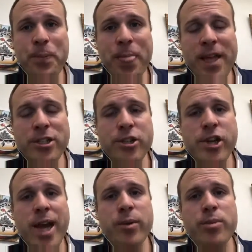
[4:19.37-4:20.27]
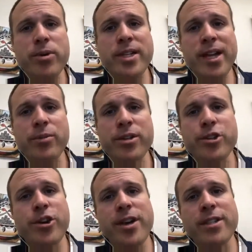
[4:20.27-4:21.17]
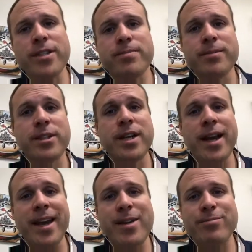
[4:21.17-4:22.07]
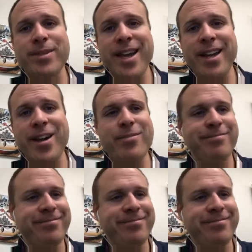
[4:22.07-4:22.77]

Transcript: This is Chad with Protect with Insurance, signing out. Take care.